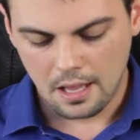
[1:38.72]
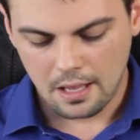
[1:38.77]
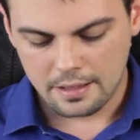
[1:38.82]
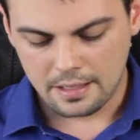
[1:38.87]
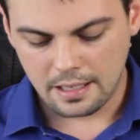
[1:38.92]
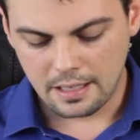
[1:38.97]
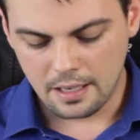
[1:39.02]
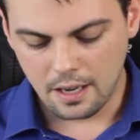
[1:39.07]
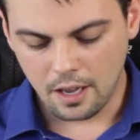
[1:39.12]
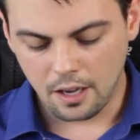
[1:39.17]

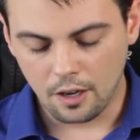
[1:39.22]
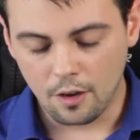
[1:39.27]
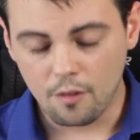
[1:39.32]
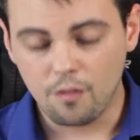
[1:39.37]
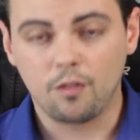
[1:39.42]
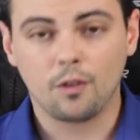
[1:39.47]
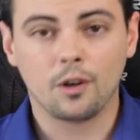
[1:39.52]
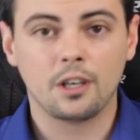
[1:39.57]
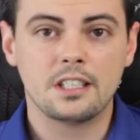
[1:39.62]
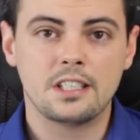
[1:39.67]
Then
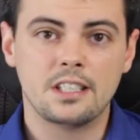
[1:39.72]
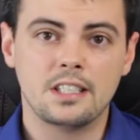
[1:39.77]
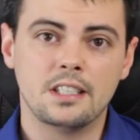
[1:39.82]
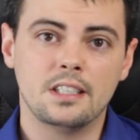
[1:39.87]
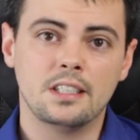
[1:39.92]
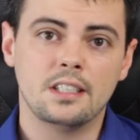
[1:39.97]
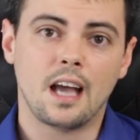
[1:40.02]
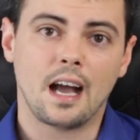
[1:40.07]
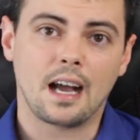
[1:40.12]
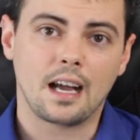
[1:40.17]
for
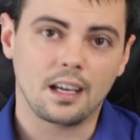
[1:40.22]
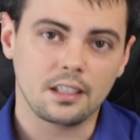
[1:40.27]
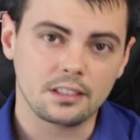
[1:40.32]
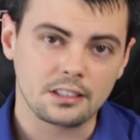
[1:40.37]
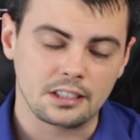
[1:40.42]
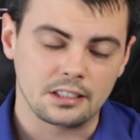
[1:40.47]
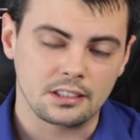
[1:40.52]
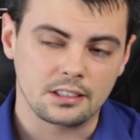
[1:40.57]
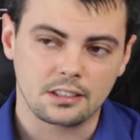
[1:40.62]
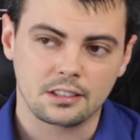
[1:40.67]
the
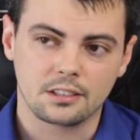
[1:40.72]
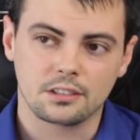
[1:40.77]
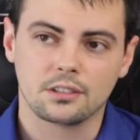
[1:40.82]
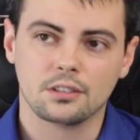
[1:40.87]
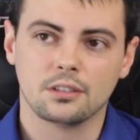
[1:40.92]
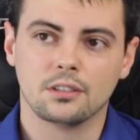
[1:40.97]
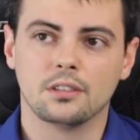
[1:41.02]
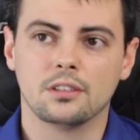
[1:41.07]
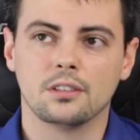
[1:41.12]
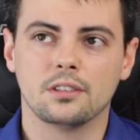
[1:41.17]
accounting,
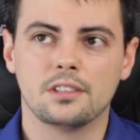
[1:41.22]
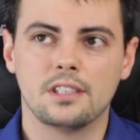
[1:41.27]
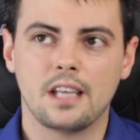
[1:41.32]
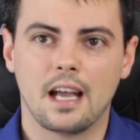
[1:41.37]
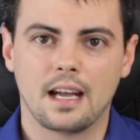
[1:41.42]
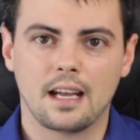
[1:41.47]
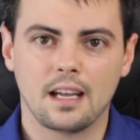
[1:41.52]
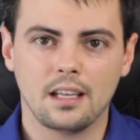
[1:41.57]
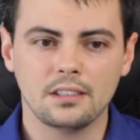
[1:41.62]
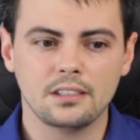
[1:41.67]
so the
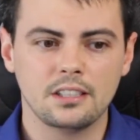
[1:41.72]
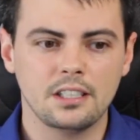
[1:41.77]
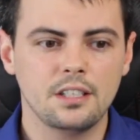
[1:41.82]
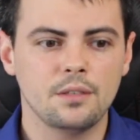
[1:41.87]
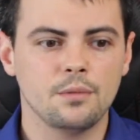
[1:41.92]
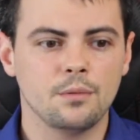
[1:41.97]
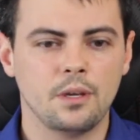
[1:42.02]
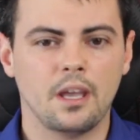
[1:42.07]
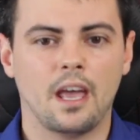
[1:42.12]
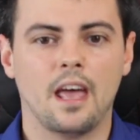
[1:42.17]

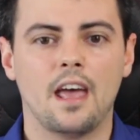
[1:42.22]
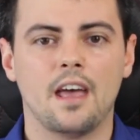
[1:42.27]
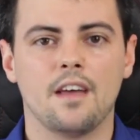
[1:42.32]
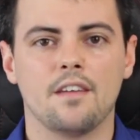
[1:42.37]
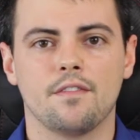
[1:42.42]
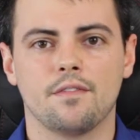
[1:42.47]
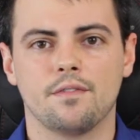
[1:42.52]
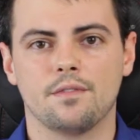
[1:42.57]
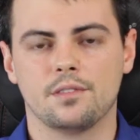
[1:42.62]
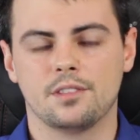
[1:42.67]
accounting, we
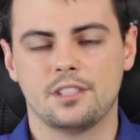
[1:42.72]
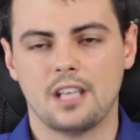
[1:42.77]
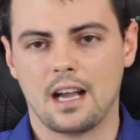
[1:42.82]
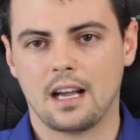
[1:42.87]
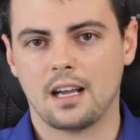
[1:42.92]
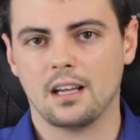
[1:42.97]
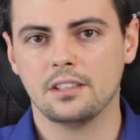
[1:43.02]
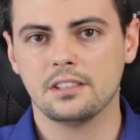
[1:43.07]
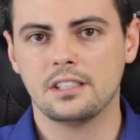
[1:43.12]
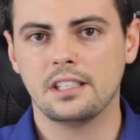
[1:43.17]
have the
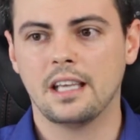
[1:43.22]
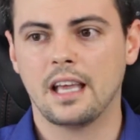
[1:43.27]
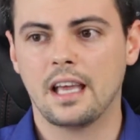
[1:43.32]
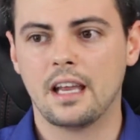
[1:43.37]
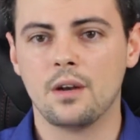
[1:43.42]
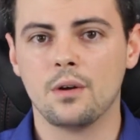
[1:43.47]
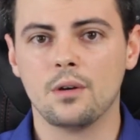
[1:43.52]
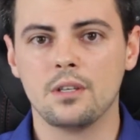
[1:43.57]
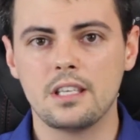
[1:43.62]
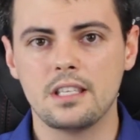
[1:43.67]
accounting
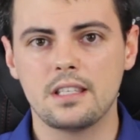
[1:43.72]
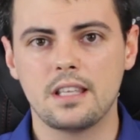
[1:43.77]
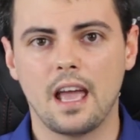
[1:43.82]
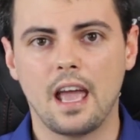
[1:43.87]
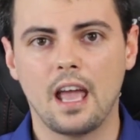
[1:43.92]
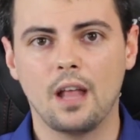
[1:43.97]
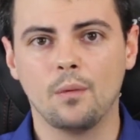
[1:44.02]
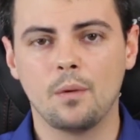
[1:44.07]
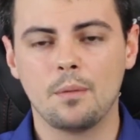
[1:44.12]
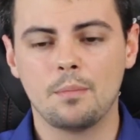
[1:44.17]
and audit,
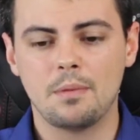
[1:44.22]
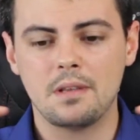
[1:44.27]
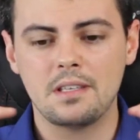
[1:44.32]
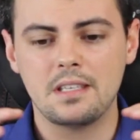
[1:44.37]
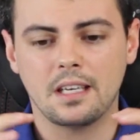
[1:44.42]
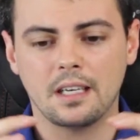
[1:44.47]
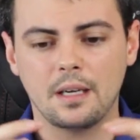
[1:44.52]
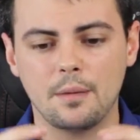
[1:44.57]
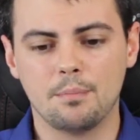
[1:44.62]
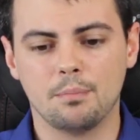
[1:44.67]
and we
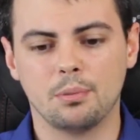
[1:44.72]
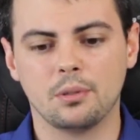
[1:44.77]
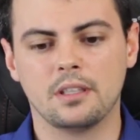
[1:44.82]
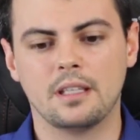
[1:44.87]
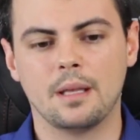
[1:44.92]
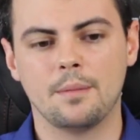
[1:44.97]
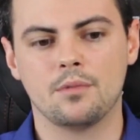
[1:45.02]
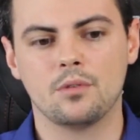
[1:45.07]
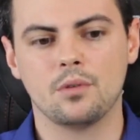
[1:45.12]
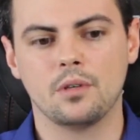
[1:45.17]
basically put
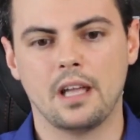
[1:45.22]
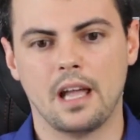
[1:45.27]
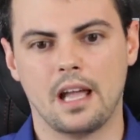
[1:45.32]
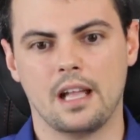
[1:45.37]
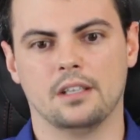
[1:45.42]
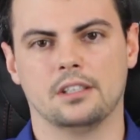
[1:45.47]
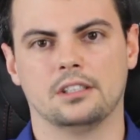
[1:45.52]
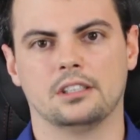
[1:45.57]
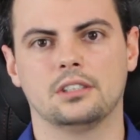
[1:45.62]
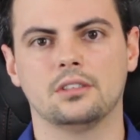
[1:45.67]
them together.